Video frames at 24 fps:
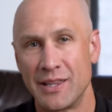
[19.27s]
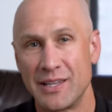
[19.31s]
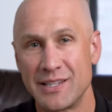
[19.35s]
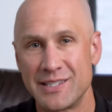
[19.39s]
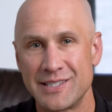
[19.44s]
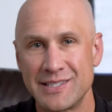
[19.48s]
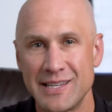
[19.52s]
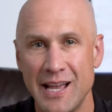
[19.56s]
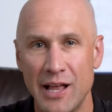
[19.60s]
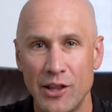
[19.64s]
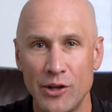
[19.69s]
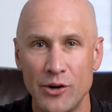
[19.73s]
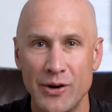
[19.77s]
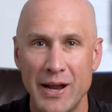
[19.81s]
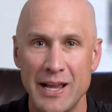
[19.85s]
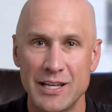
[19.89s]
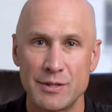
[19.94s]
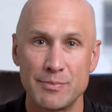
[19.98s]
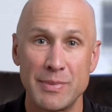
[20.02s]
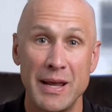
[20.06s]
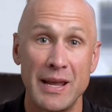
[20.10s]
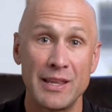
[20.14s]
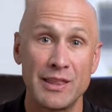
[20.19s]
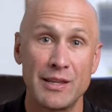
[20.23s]
the seller
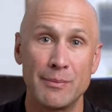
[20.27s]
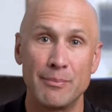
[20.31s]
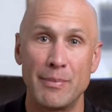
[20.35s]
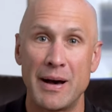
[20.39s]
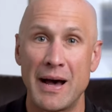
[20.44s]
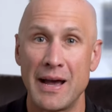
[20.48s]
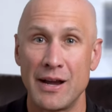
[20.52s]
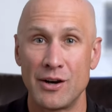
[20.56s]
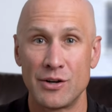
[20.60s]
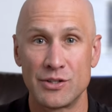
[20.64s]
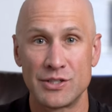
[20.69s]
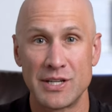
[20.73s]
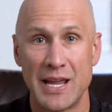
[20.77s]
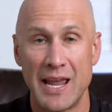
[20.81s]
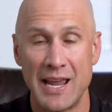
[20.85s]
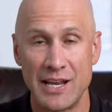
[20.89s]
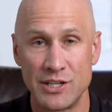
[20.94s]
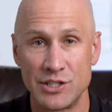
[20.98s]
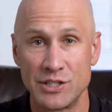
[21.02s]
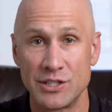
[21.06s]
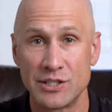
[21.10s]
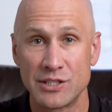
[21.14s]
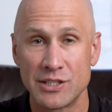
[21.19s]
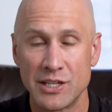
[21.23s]
has paid the buyer's
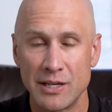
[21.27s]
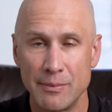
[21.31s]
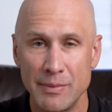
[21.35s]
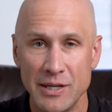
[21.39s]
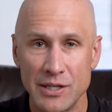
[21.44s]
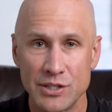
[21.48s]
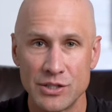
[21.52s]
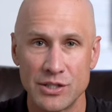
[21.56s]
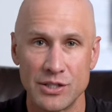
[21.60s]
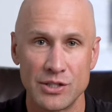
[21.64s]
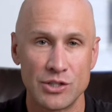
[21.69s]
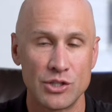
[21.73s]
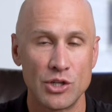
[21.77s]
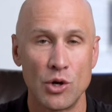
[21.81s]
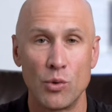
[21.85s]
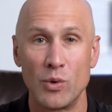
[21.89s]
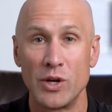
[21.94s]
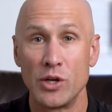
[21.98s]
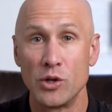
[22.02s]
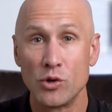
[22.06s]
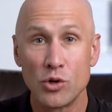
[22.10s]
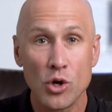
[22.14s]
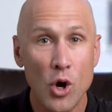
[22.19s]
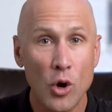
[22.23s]
agent's commission. So
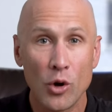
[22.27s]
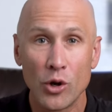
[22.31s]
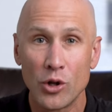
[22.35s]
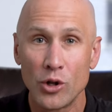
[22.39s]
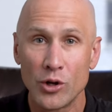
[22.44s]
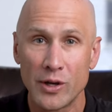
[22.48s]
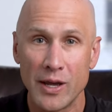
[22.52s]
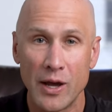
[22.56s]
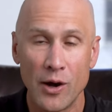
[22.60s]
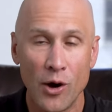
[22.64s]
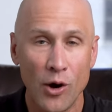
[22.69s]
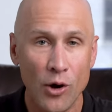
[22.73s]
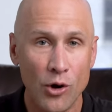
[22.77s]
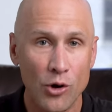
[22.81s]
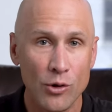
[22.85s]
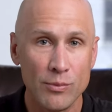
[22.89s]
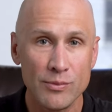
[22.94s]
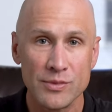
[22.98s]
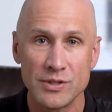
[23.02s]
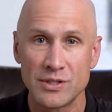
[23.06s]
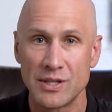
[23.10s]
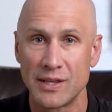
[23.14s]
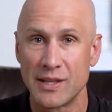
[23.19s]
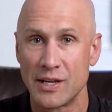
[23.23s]
when you go to look at
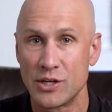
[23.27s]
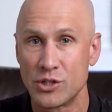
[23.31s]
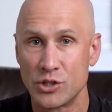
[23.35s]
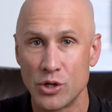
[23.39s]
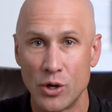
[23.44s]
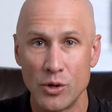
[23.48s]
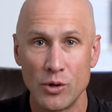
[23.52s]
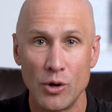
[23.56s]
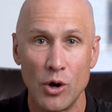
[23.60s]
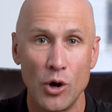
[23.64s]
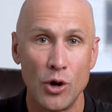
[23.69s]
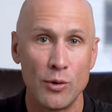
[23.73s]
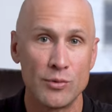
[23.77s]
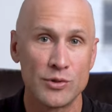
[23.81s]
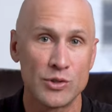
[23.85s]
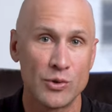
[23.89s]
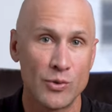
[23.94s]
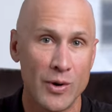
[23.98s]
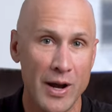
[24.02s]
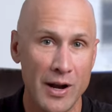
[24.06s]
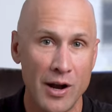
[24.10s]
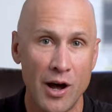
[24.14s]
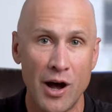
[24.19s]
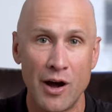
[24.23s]
homes and they show you homes
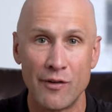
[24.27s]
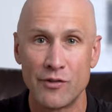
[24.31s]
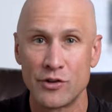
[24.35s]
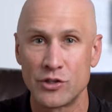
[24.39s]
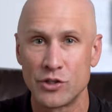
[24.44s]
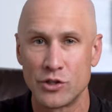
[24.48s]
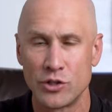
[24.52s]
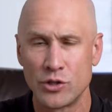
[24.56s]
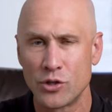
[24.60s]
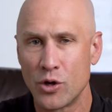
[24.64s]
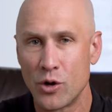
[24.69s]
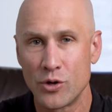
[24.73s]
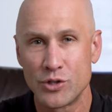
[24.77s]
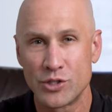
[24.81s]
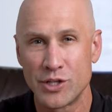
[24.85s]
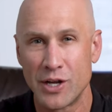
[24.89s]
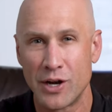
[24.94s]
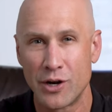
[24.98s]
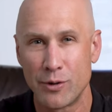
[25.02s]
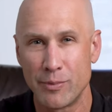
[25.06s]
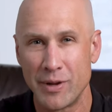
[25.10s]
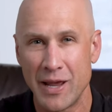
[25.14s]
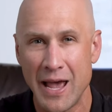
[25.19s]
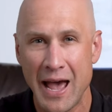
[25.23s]
and write offers and
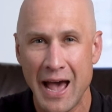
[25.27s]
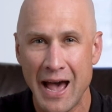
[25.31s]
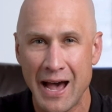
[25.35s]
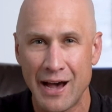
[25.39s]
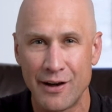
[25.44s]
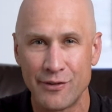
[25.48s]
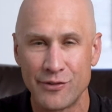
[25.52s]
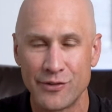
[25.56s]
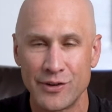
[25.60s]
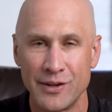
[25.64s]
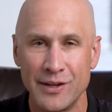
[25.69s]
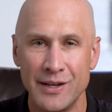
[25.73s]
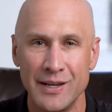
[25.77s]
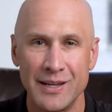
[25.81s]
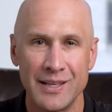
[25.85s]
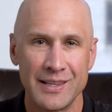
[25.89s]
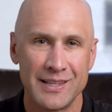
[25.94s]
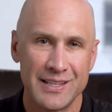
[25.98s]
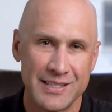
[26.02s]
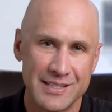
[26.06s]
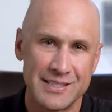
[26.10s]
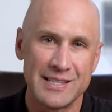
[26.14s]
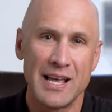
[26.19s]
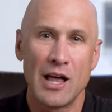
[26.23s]
negotiate on your behalf,
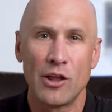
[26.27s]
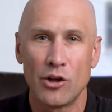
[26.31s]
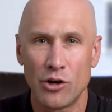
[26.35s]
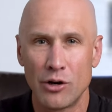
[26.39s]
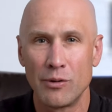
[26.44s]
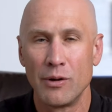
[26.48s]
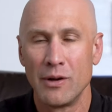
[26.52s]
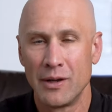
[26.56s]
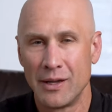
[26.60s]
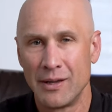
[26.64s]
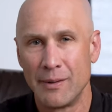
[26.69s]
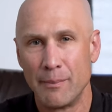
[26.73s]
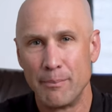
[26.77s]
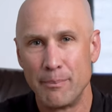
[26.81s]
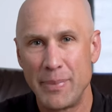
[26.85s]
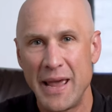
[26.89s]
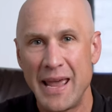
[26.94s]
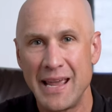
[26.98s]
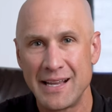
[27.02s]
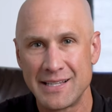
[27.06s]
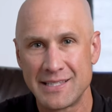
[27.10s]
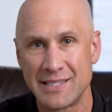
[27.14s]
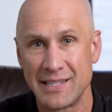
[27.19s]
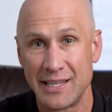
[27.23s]
the seller
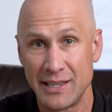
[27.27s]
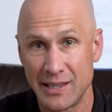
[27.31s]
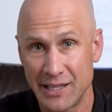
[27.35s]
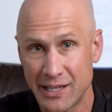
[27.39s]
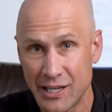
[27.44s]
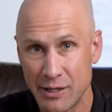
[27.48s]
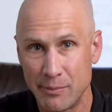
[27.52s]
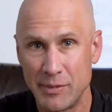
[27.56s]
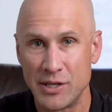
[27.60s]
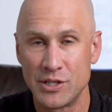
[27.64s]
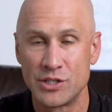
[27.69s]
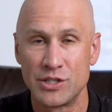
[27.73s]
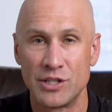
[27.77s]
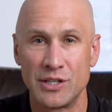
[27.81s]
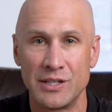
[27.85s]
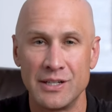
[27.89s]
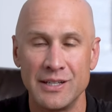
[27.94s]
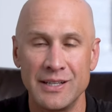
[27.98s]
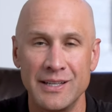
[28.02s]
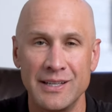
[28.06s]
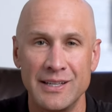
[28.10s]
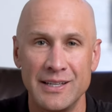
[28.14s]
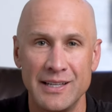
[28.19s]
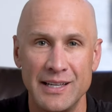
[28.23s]
bakes in the
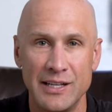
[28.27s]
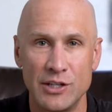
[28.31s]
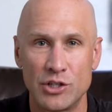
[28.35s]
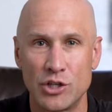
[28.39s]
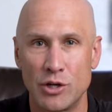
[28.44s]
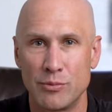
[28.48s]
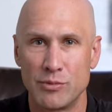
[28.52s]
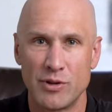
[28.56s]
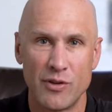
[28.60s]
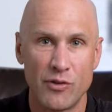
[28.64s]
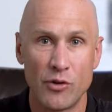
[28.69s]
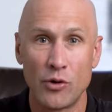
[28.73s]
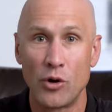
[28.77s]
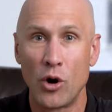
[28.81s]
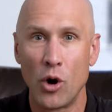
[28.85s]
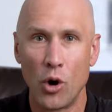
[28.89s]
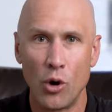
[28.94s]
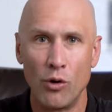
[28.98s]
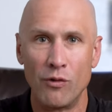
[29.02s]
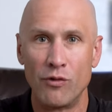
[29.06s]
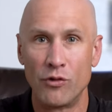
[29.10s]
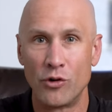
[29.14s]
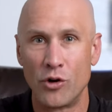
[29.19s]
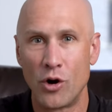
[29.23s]
commission in terms of their
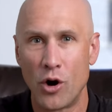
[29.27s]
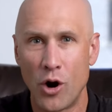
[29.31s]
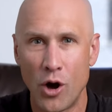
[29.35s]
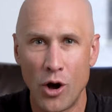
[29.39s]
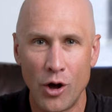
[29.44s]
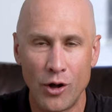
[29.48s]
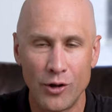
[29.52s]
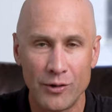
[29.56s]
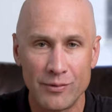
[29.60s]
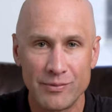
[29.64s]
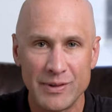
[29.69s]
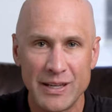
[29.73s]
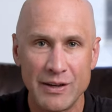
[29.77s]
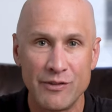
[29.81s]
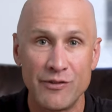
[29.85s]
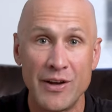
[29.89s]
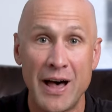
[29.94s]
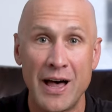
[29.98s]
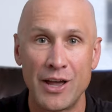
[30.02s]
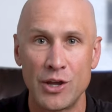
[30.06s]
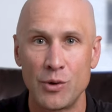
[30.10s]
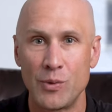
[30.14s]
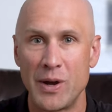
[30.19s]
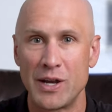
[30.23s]
overall
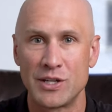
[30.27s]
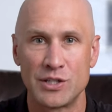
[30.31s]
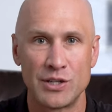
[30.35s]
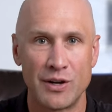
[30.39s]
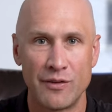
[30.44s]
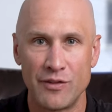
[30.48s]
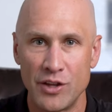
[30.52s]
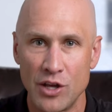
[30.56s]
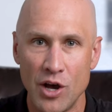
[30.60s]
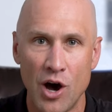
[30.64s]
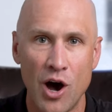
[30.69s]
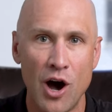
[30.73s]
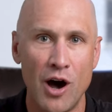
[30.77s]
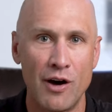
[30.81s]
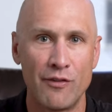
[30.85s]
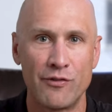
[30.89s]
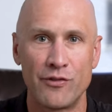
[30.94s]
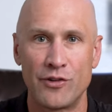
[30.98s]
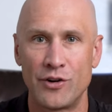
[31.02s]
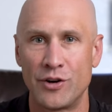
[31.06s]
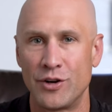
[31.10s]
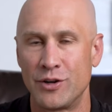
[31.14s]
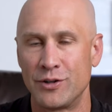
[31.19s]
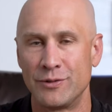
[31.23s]
evaluation of the
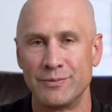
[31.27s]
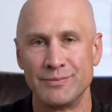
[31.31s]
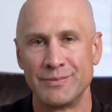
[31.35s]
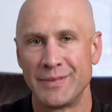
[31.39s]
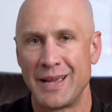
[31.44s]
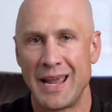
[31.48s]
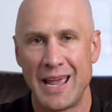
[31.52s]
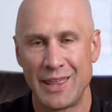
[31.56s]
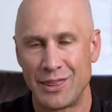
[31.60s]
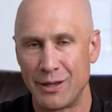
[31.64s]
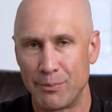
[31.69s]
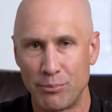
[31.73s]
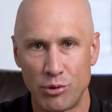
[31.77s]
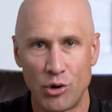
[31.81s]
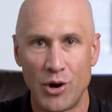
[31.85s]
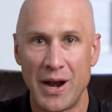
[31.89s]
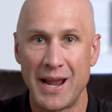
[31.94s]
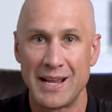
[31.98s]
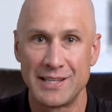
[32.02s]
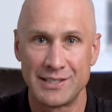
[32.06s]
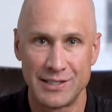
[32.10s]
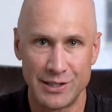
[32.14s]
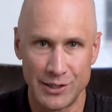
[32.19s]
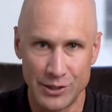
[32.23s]
offer and the
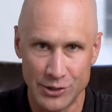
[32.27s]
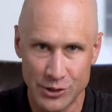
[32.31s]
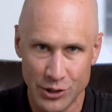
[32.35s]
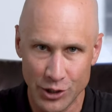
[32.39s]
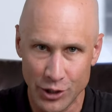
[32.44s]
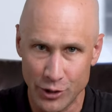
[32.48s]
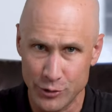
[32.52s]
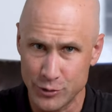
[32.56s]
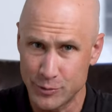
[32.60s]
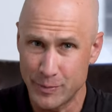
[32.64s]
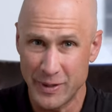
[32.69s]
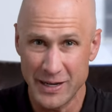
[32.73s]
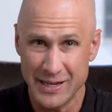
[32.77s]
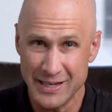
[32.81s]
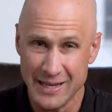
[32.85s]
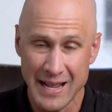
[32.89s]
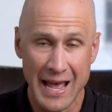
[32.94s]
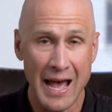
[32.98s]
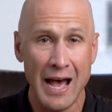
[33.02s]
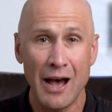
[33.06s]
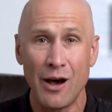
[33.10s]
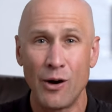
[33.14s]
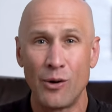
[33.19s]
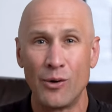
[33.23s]
price and the terms. But
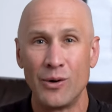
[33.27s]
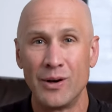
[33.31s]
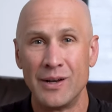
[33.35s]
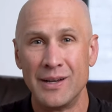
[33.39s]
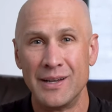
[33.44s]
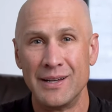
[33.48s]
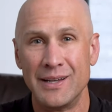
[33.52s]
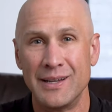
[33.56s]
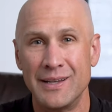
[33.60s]
now,